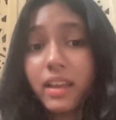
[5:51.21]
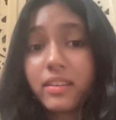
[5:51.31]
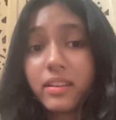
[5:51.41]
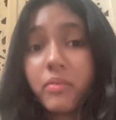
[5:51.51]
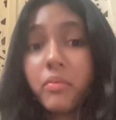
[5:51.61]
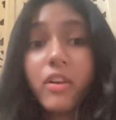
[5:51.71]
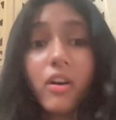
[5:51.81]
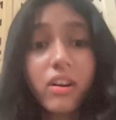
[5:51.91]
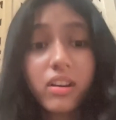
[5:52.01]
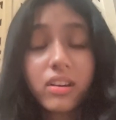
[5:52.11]
and a
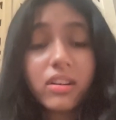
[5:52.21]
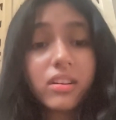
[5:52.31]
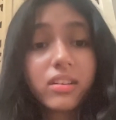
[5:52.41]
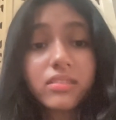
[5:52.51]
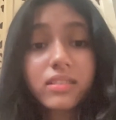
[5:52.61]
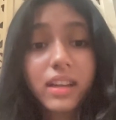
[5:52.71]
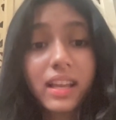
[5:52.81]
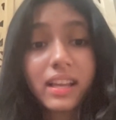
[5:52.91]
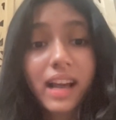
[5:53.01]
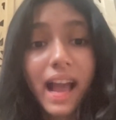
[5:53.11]
vlogger
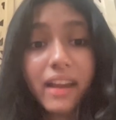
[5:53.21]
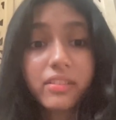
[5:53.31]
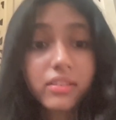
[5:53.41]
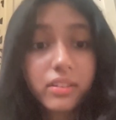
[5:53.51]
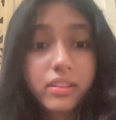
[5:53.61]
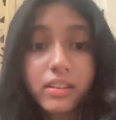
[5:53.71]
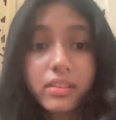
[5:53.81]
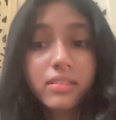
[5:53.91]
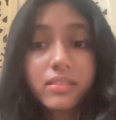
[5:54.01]
and an actor?